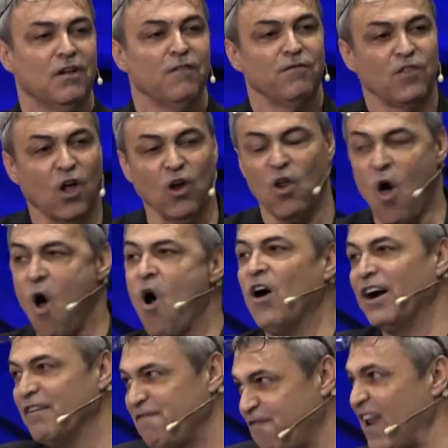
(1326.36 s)
the
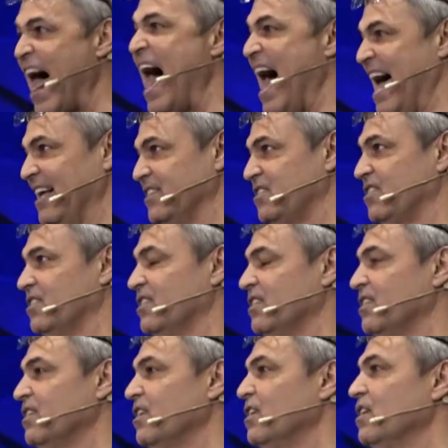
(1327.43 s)
Lord of flies.
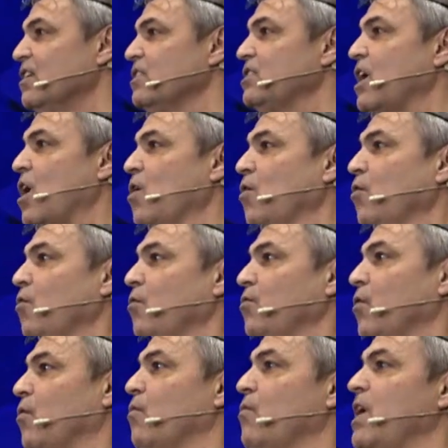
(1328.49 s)
So
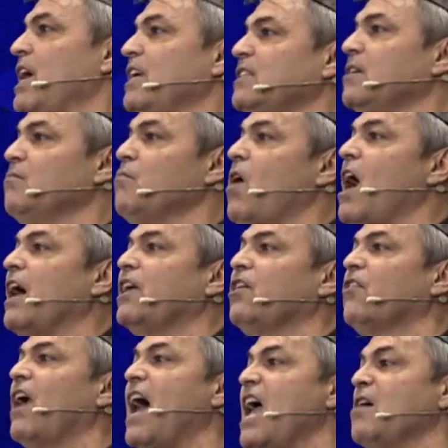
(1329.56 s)
the reason why
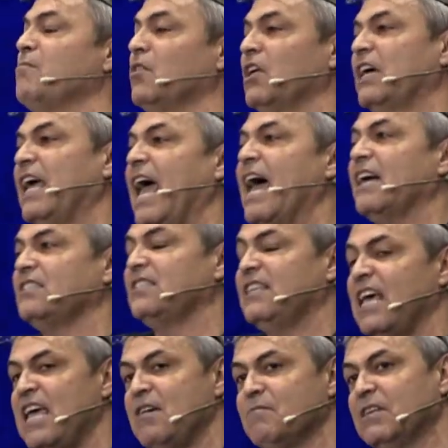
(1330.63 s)
you're able to cast
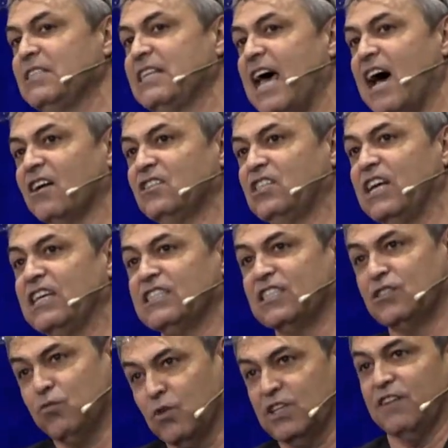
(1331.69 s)
demons out,
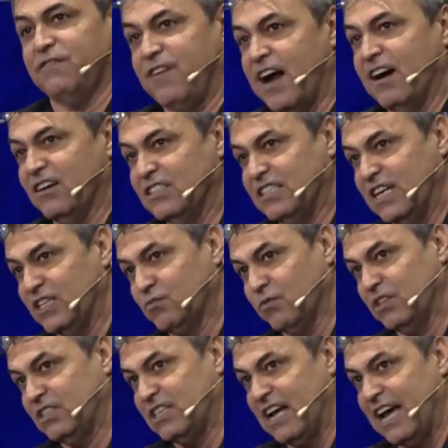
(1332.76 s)
Jesus, what the Pharisees
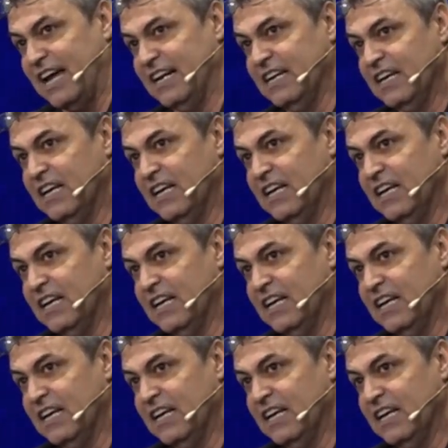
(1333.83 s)
were saying,